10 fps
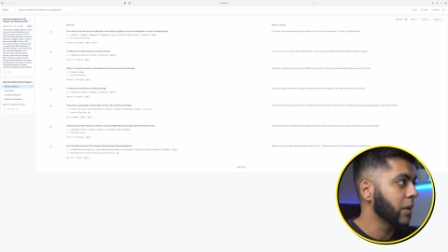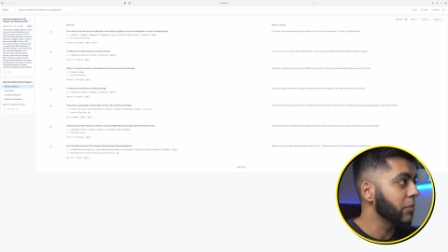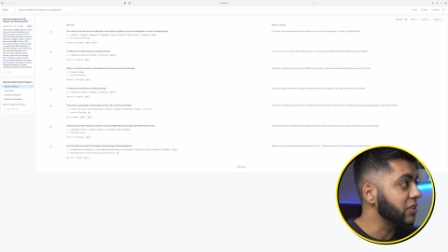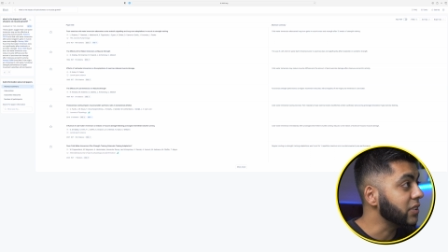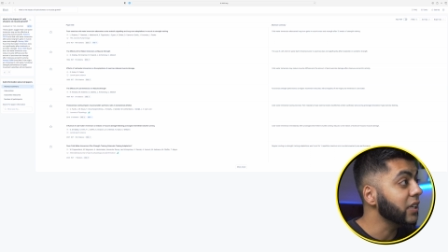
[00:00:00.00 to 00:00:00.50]

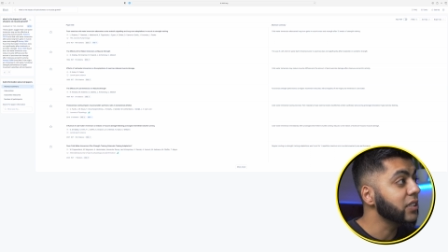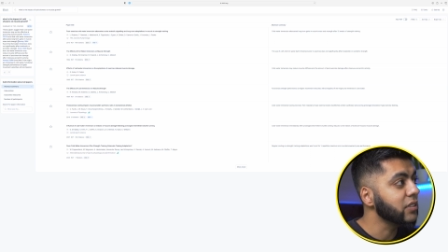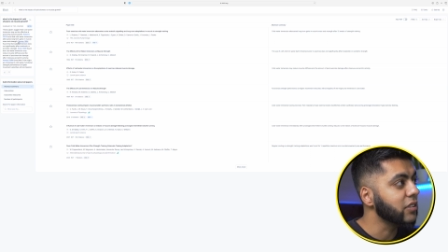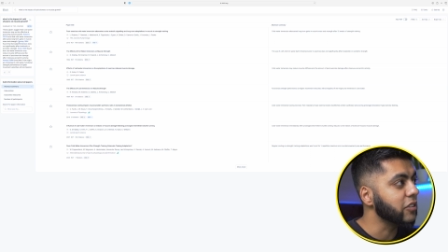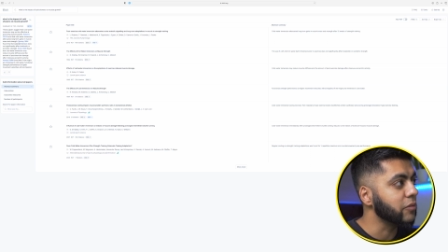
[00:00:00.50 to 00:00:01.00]
We're
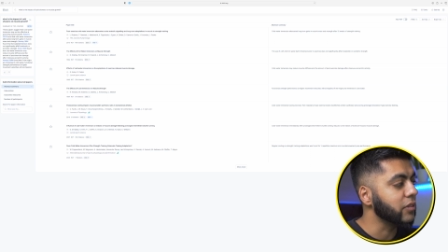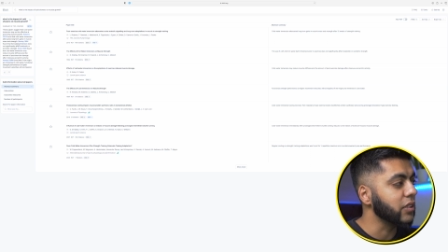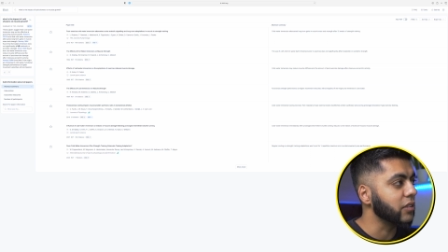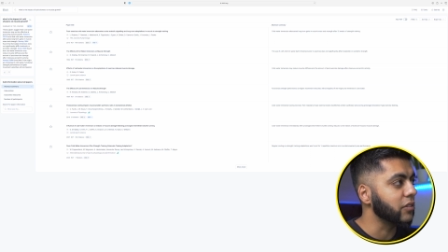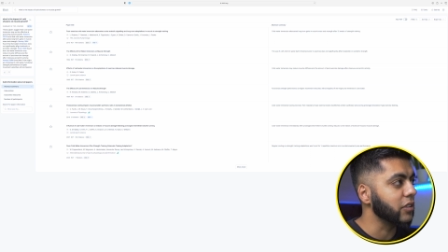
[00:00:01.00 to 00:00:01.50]
stating these
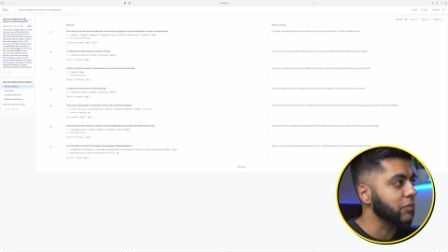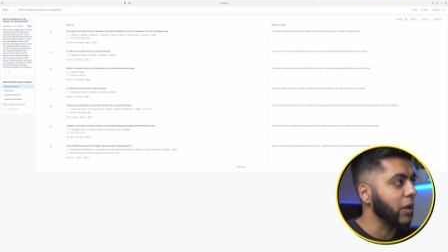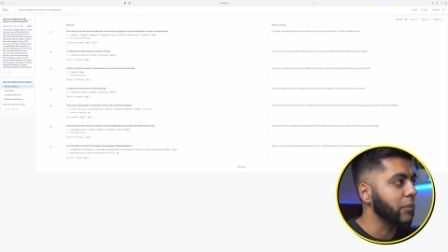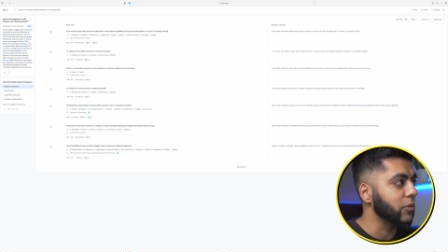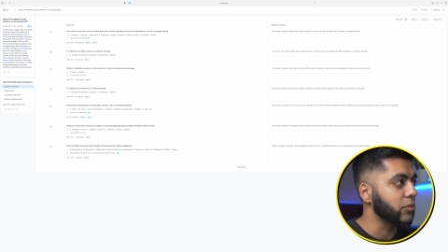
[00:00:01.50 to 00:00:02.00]
these these
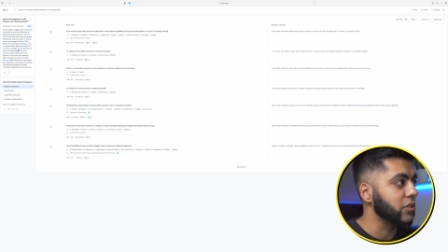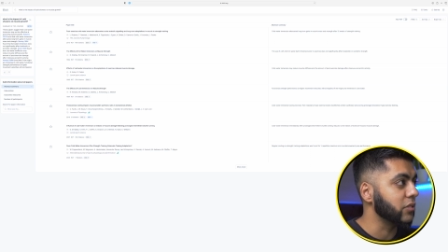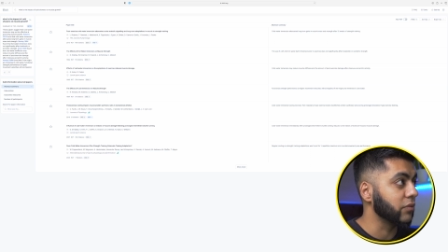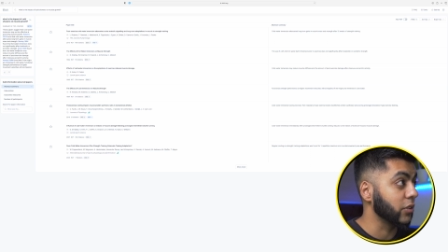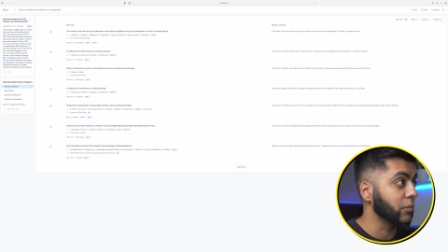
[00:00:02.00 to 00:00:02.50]
papers, which
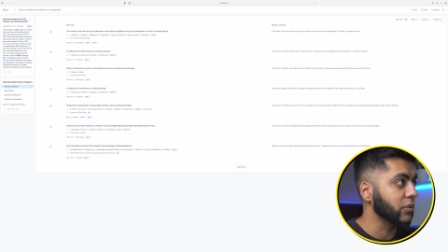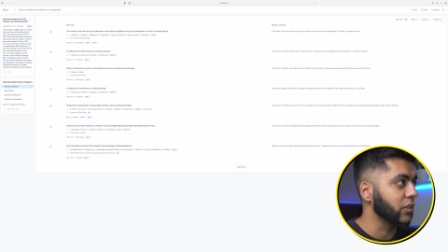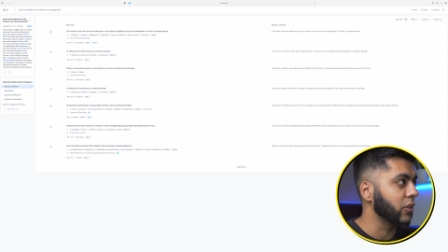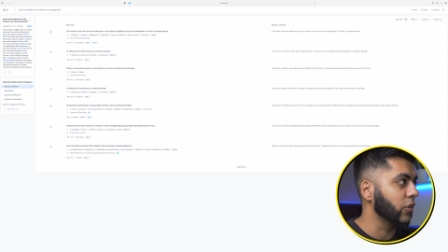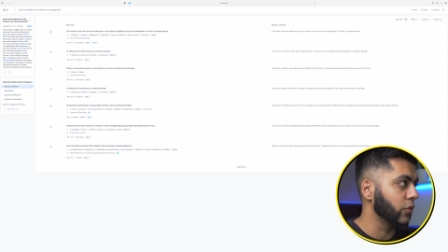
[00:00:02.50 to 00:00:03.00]
is phenomenal.
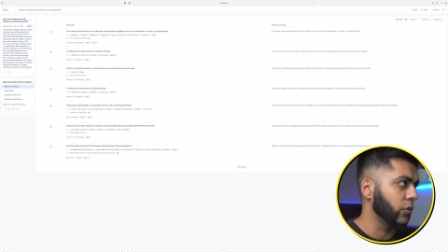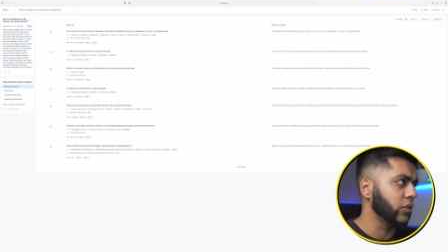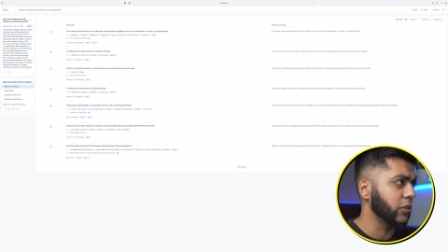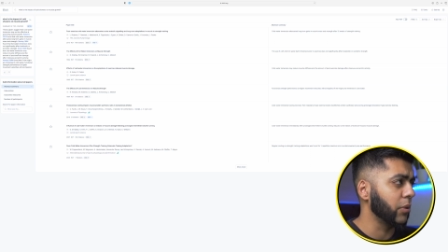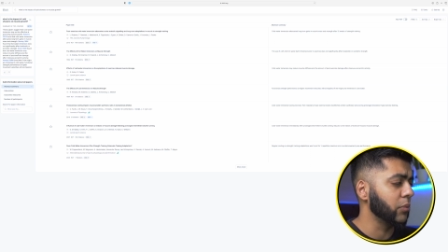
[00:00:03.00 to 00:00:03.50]
Although
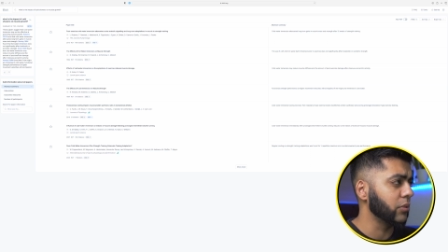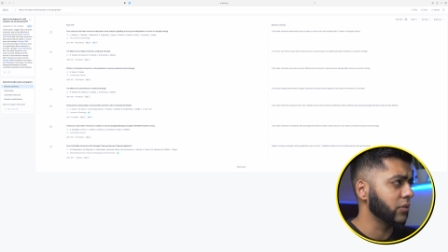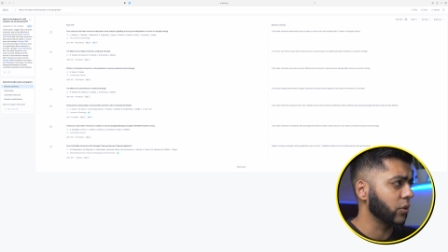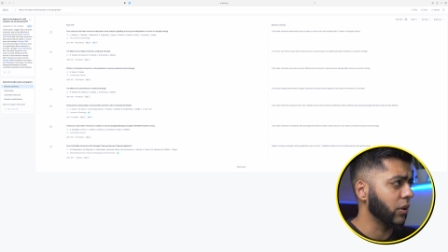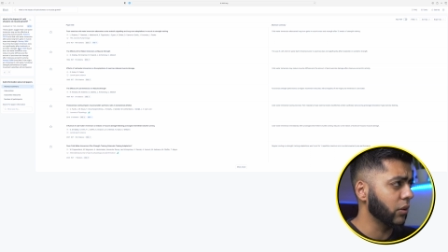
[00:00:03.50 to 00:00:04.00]
these
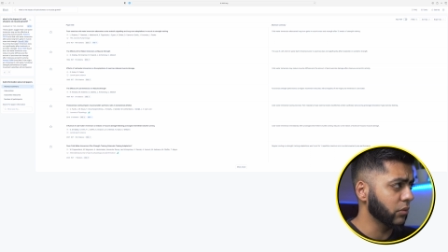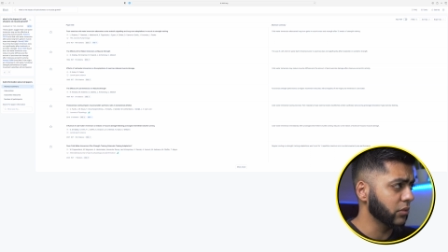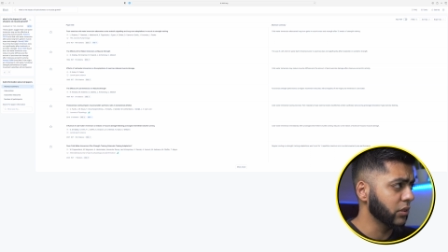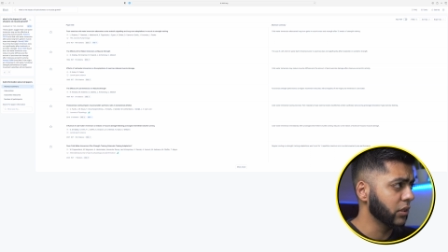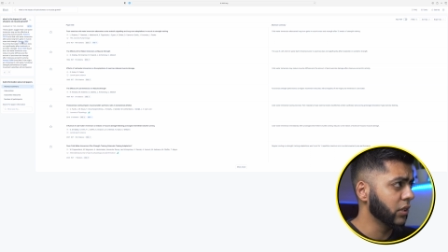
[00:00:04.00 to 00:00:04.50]
papers are quite
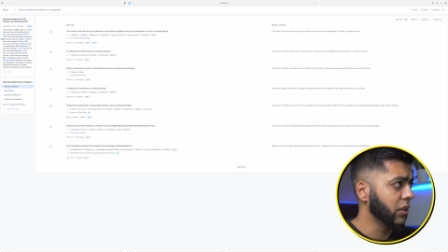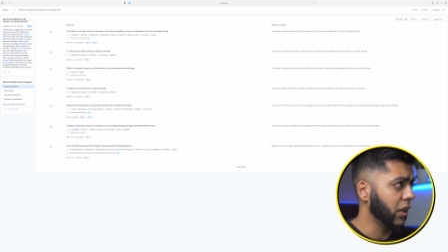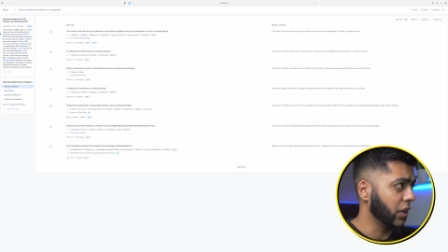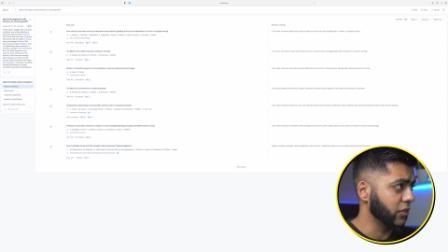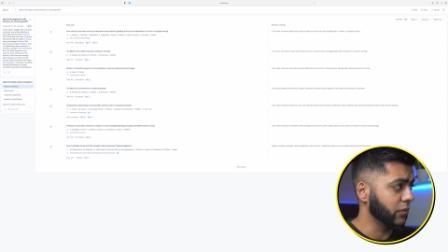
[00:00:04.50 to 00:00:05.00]
old,
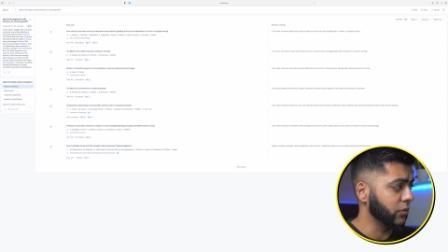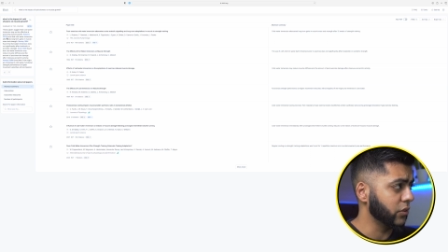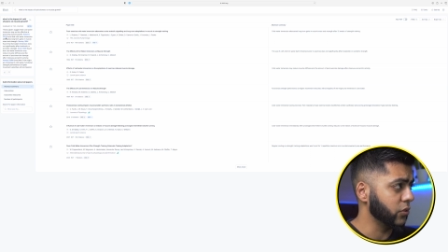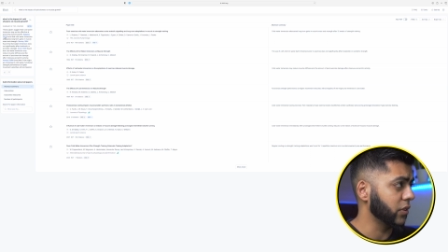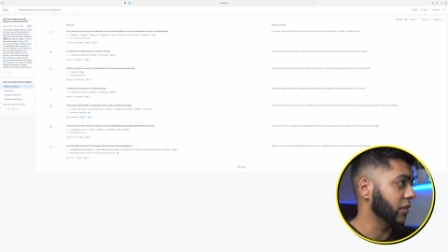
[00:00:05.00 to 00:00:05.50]
except for
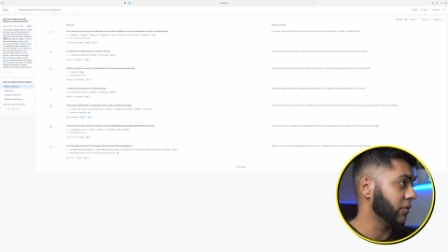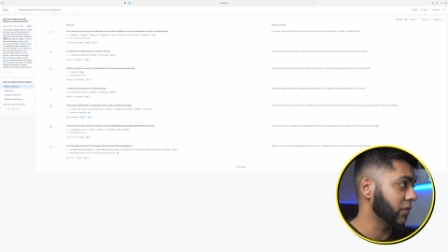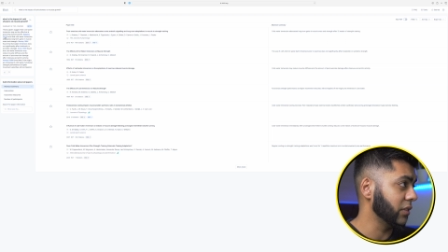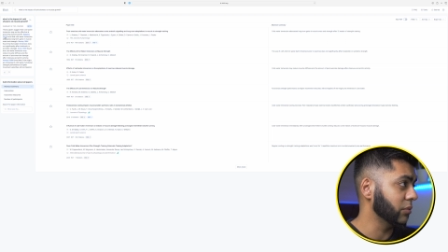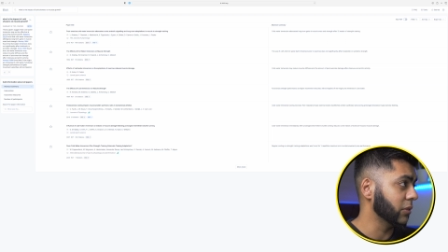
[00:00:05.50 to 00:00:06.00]
the
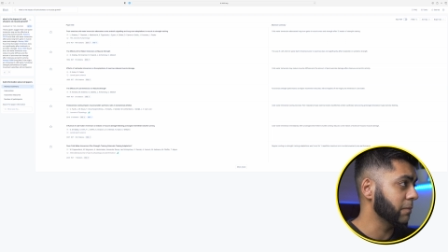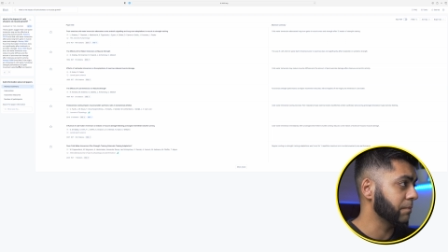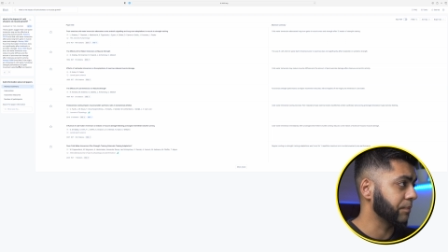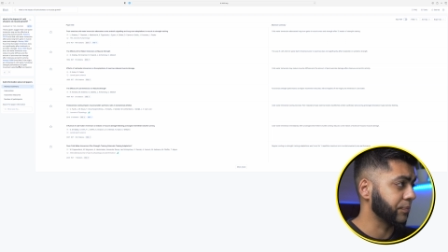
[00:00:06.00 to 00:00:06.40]
2015 one.